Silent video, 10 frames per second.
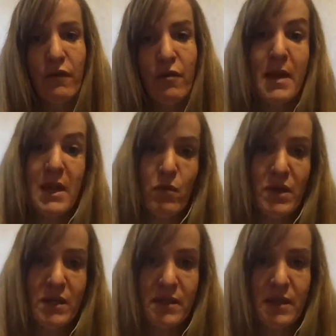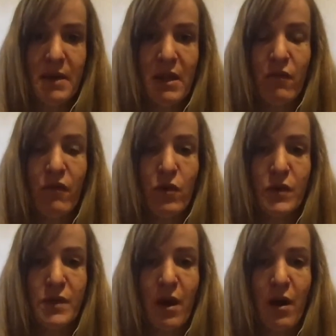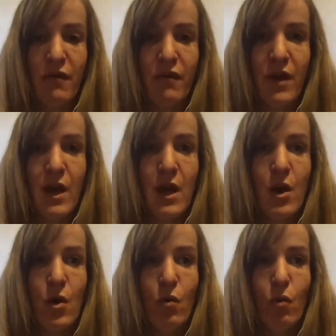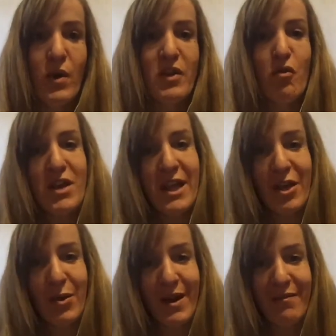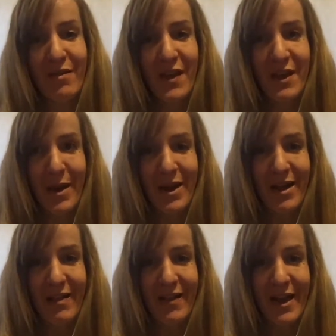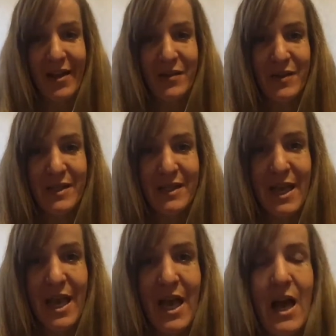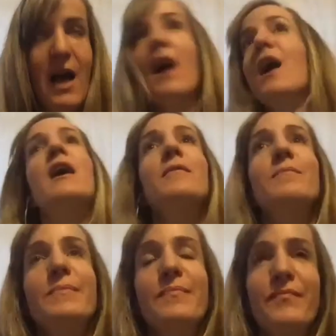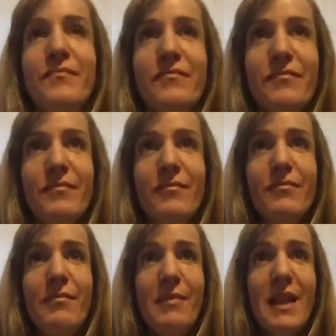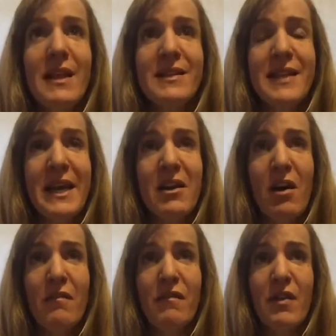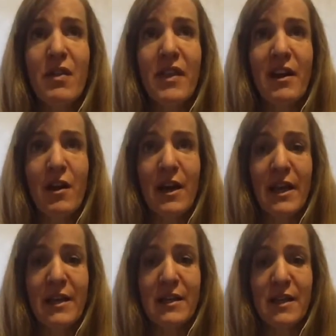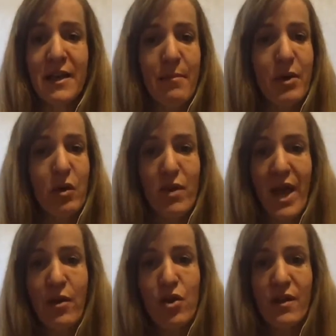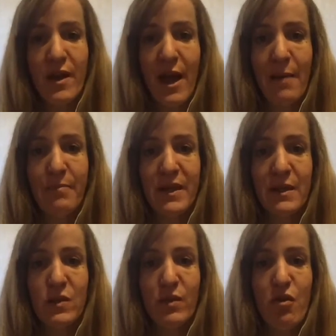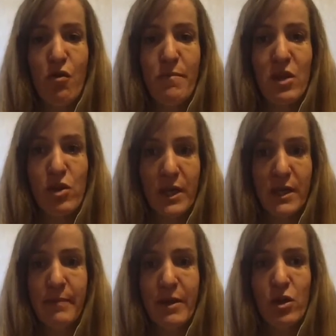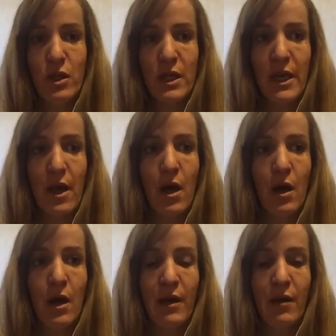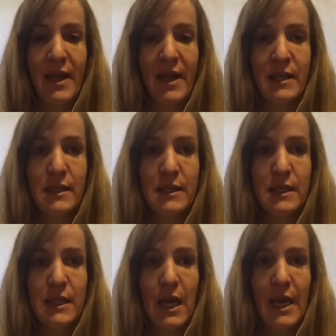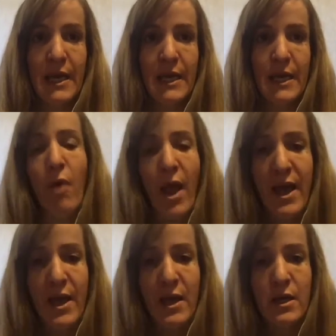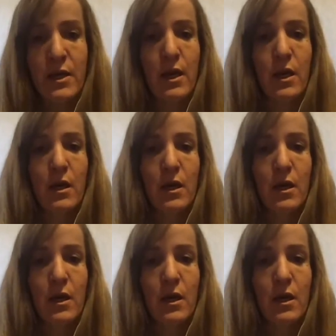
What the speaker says: for many reasons. I mean, first off, when you're eating, you don't have to think about anything else. Um, Second off, there is a chemical reaction that happens when you're binging, especially on things like bread,